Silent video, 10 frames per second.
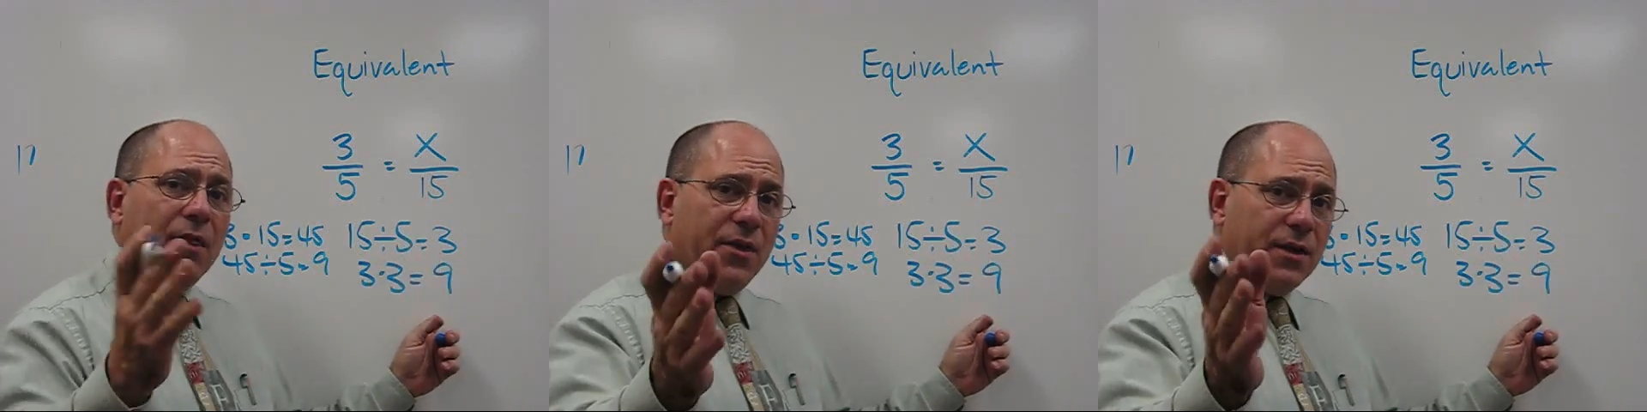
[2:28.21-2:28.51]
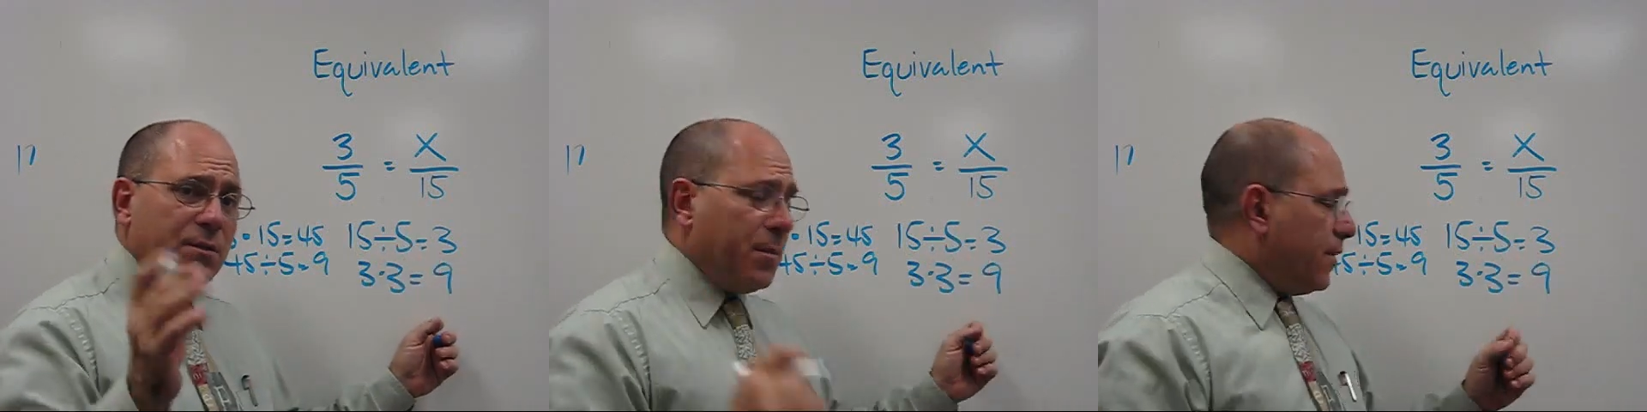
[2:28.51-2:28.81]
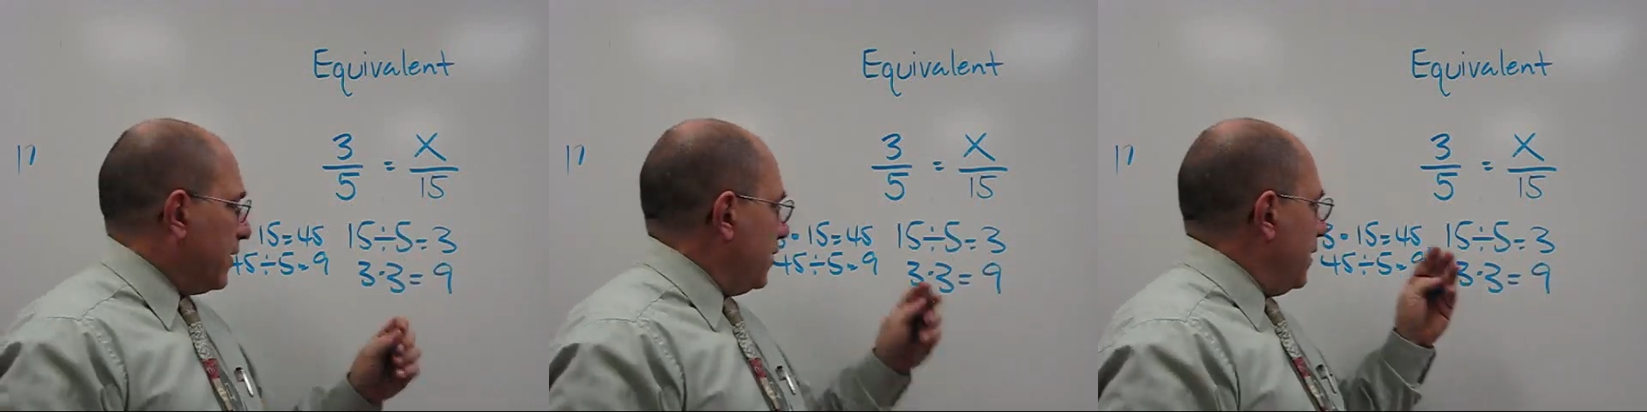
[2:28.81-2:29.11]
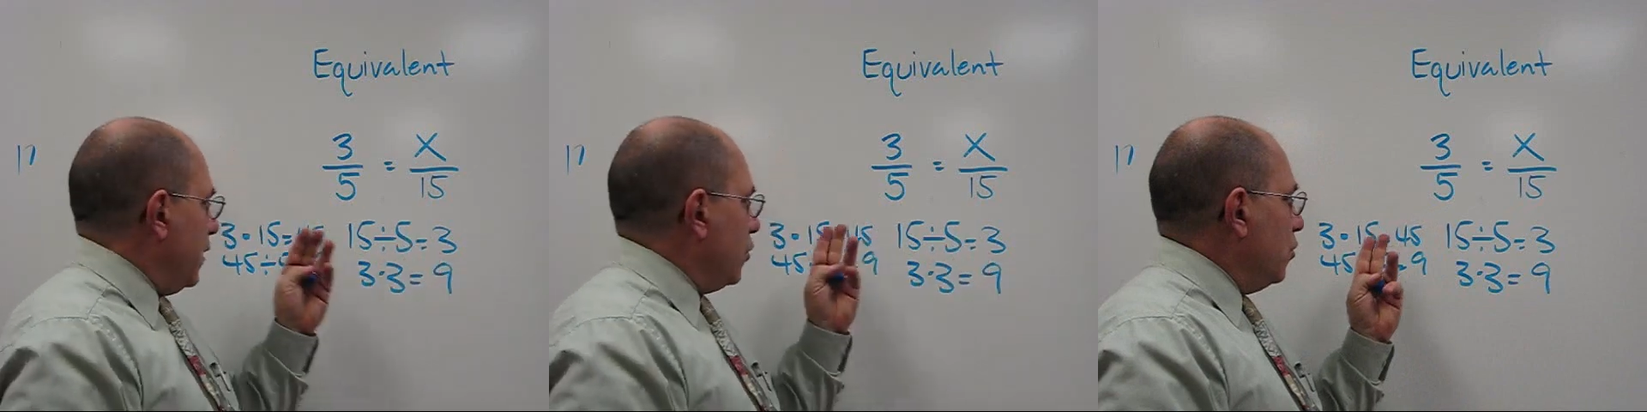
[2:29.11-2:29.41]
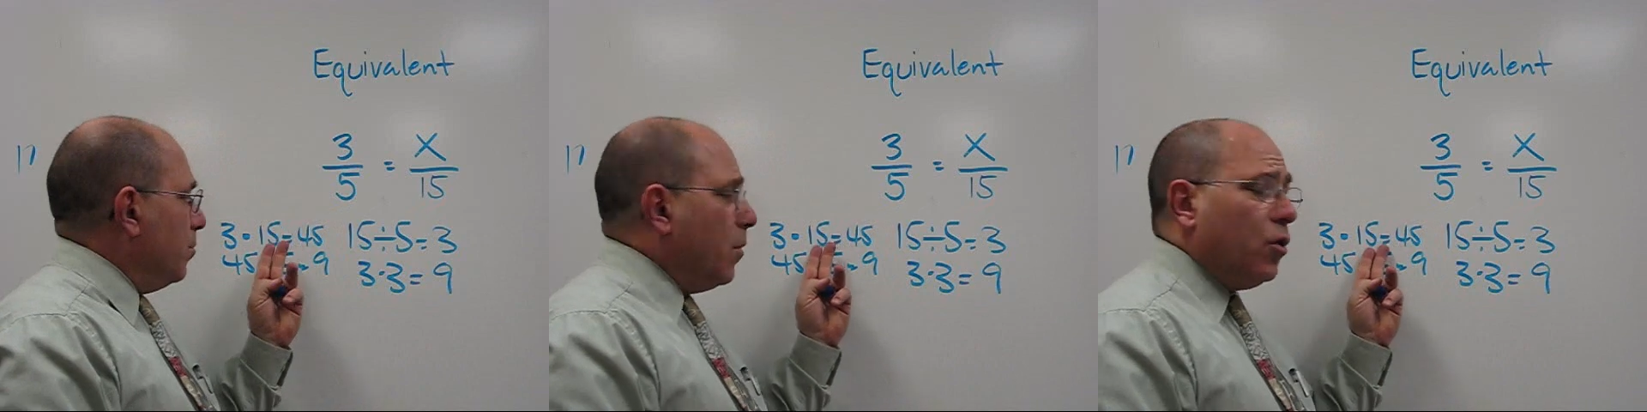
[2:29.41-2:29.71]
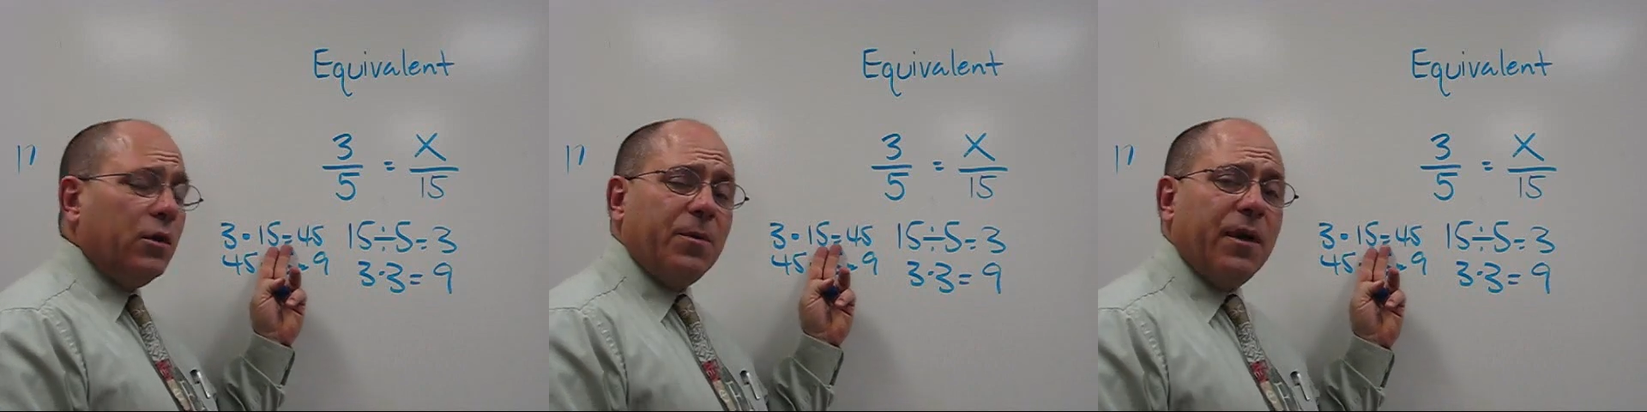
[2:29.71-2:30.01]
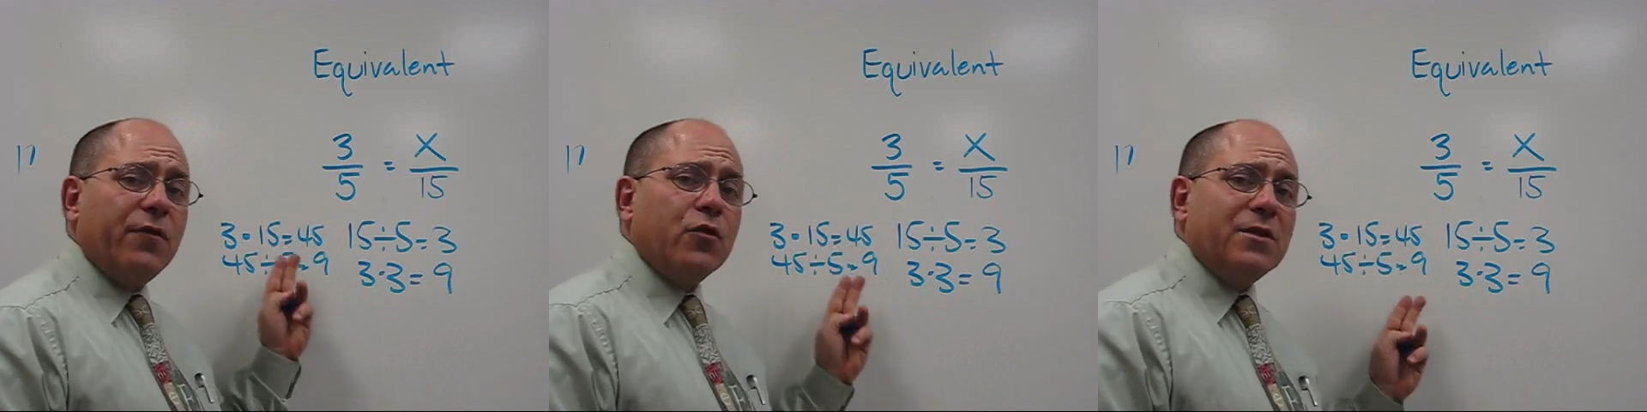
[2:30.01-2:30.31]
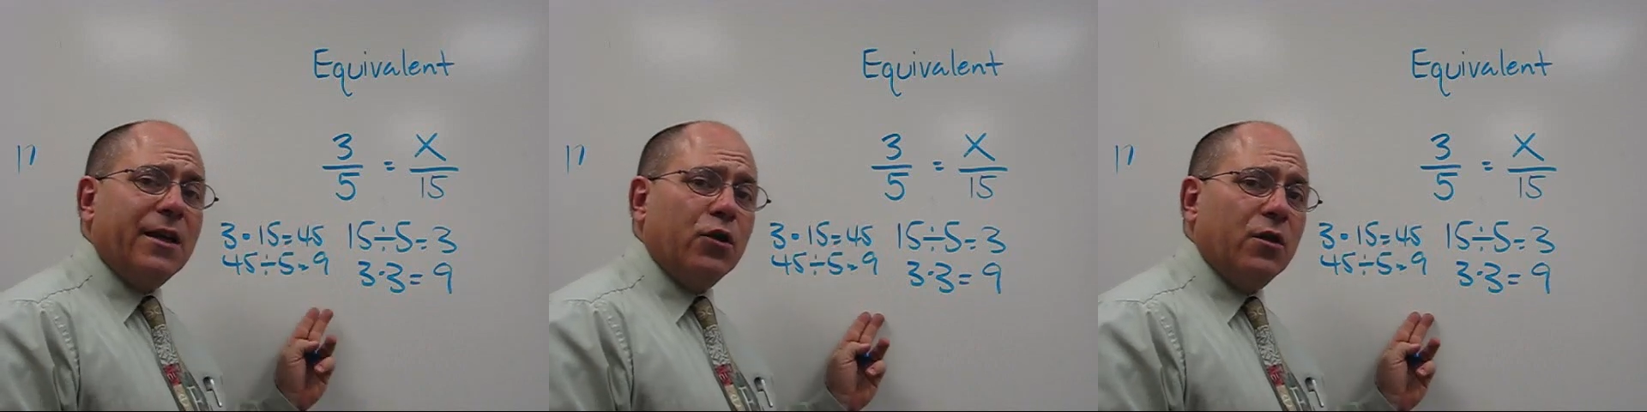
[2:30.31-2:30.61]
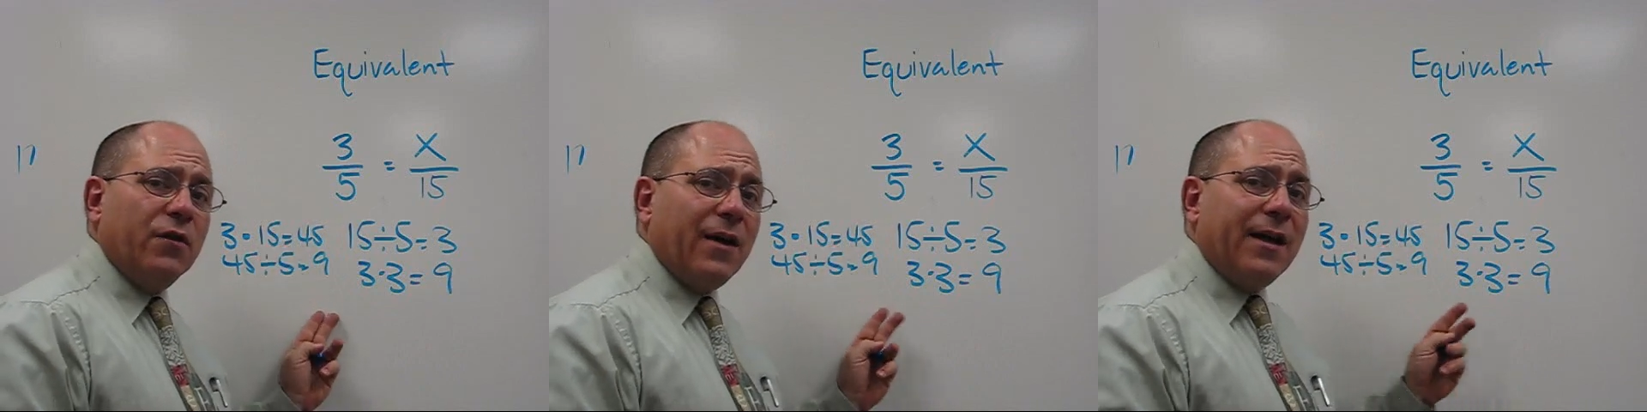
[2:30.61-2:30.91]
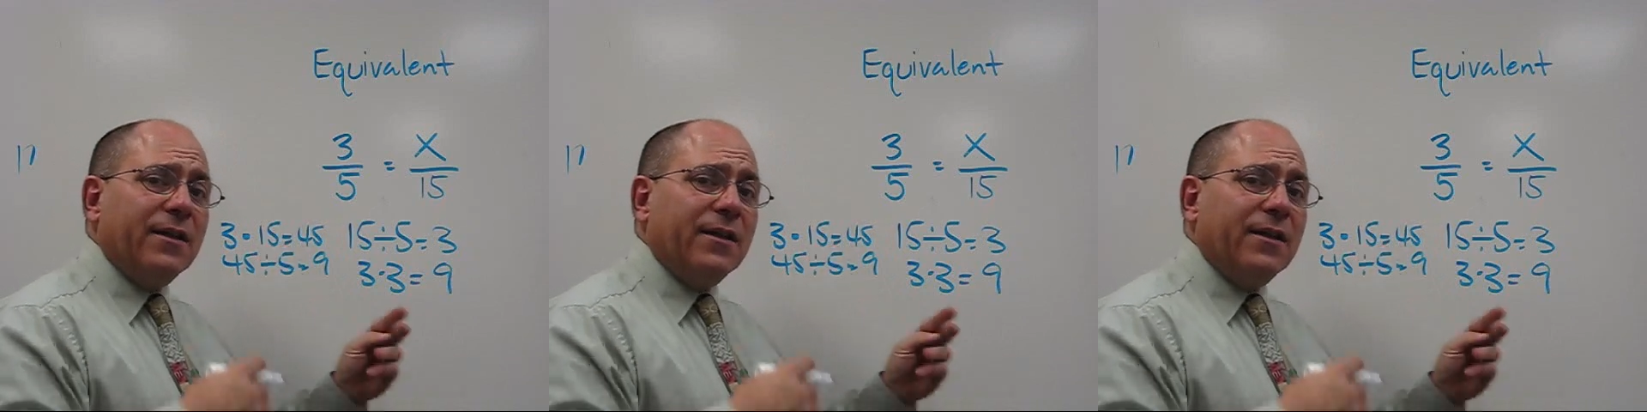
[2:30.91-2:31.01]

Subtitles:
This method, you multiply first, then you divide.